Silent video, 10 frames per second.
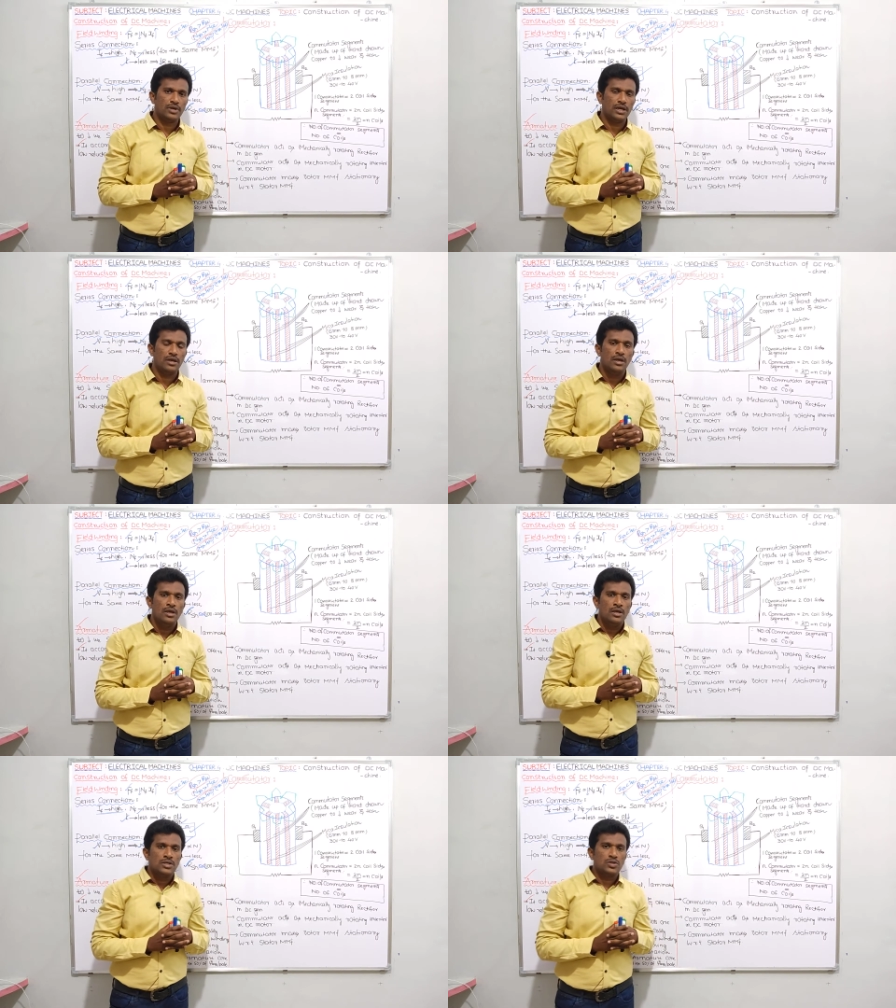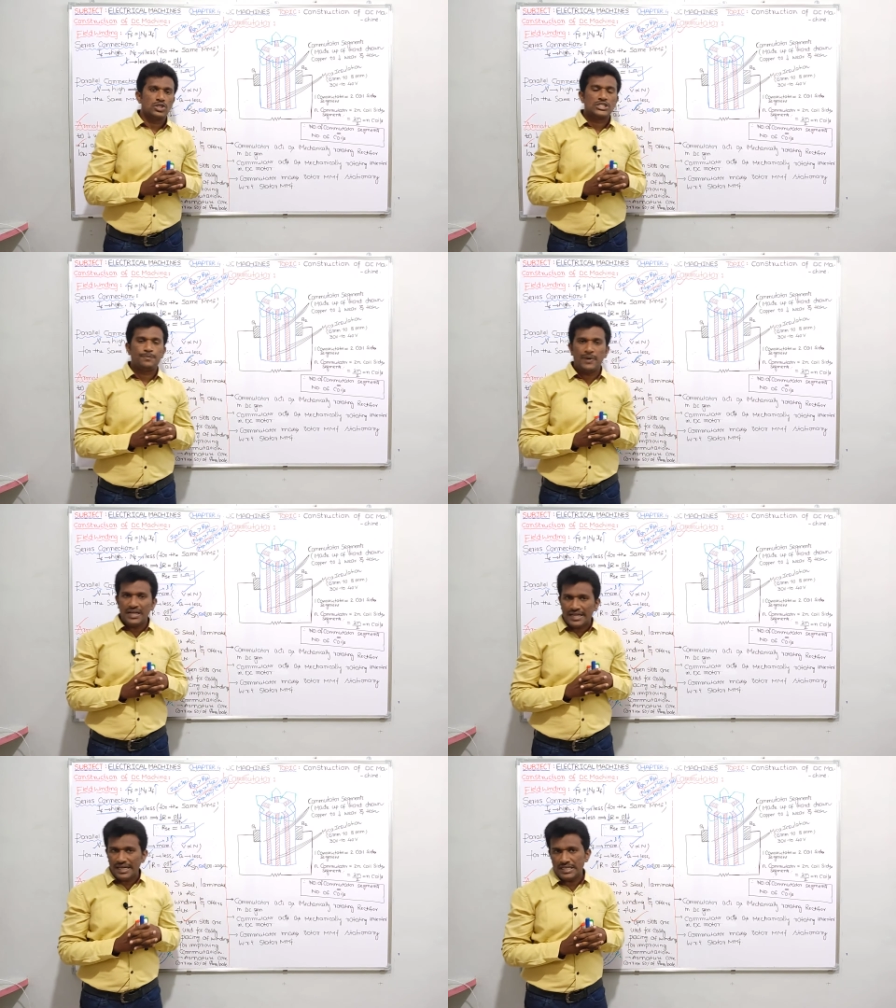Okay, so
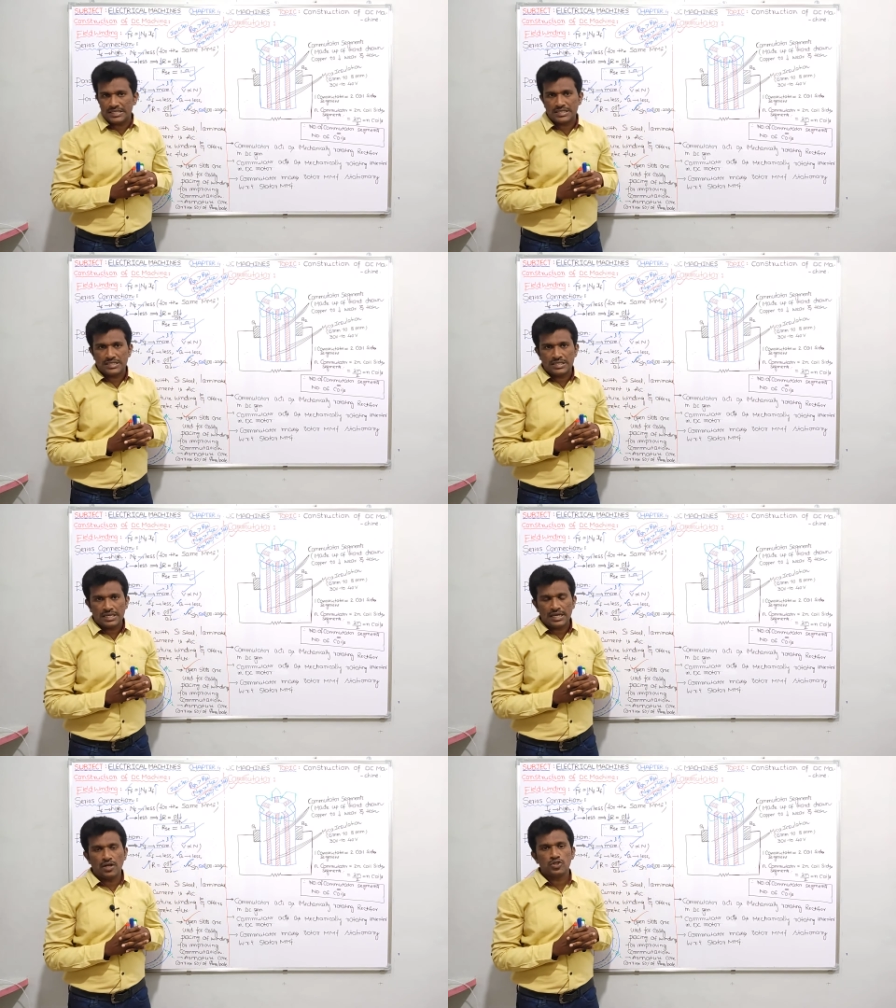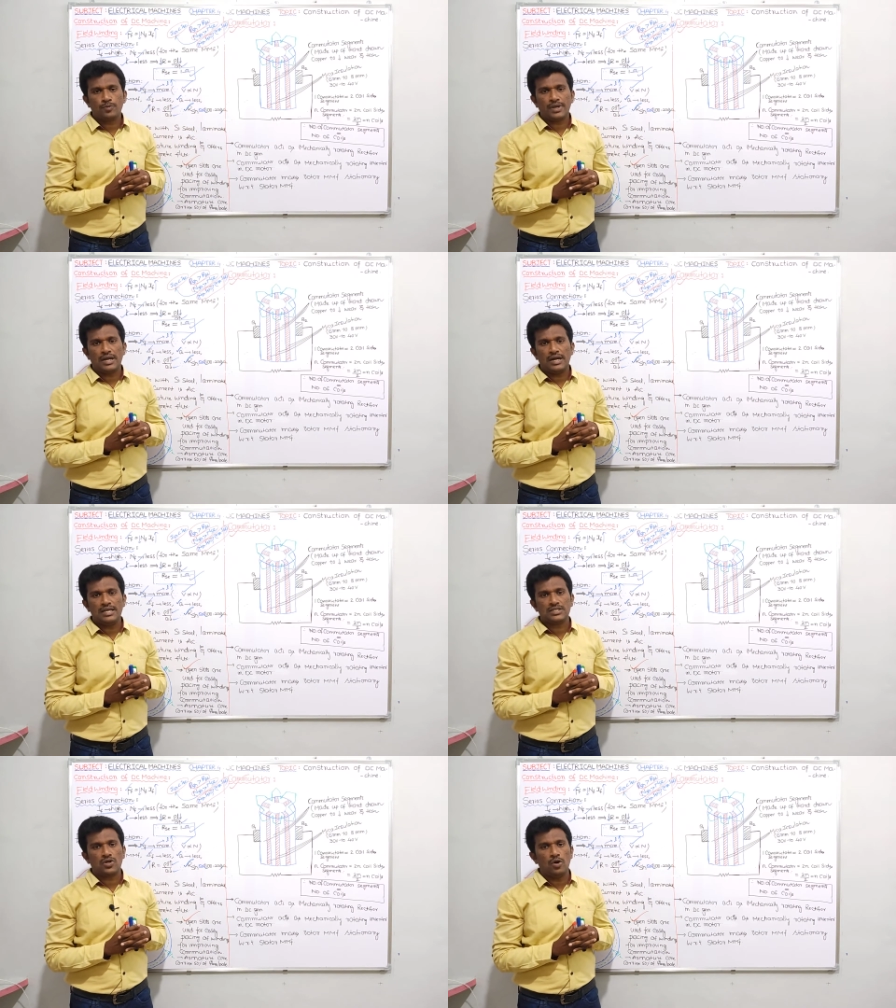split rings can also be called
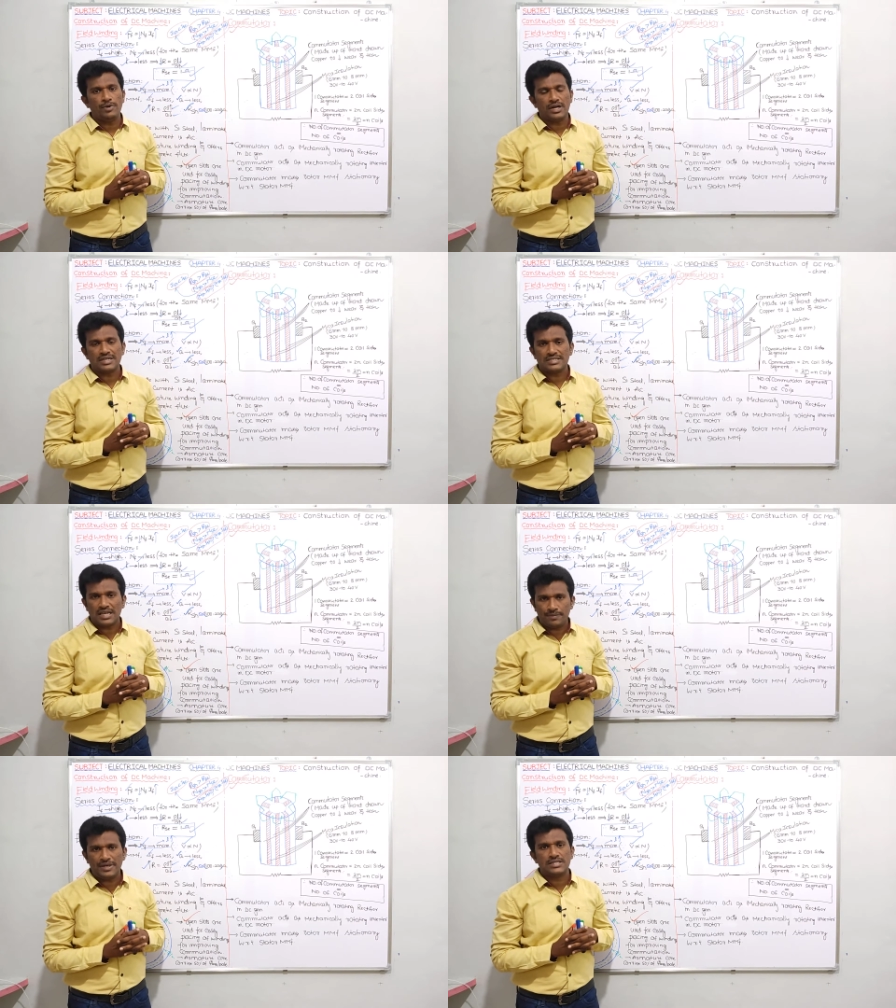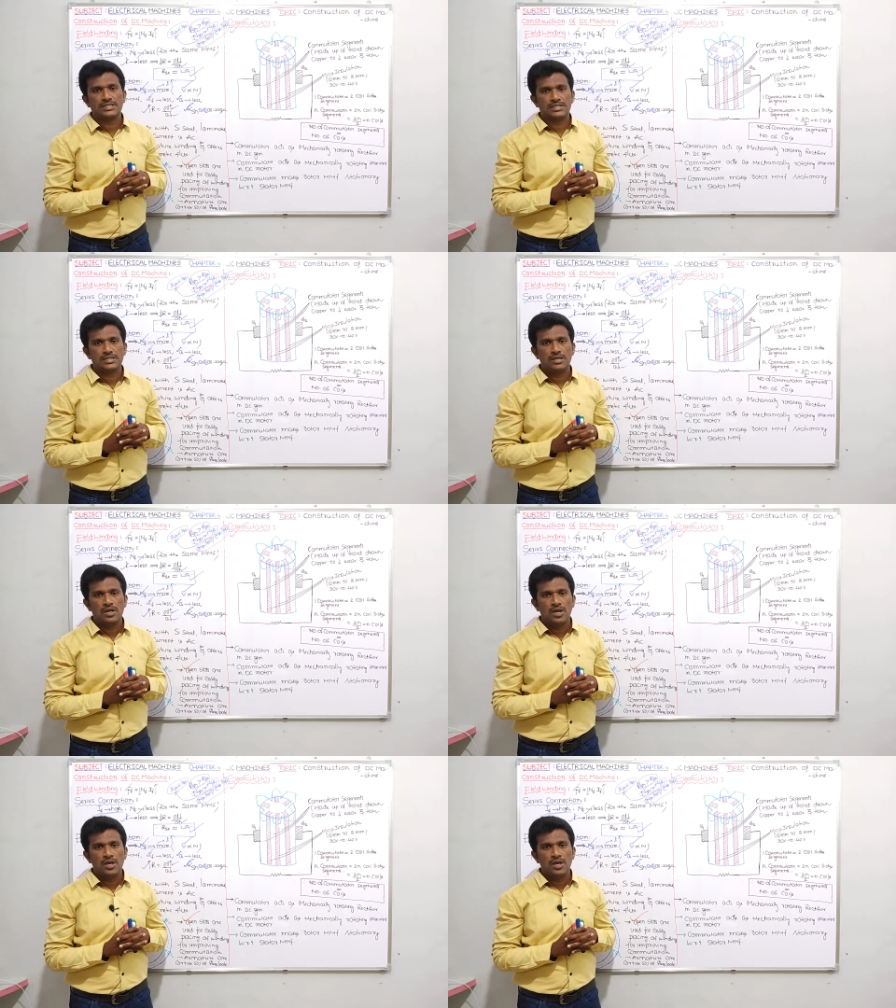as commutator segments.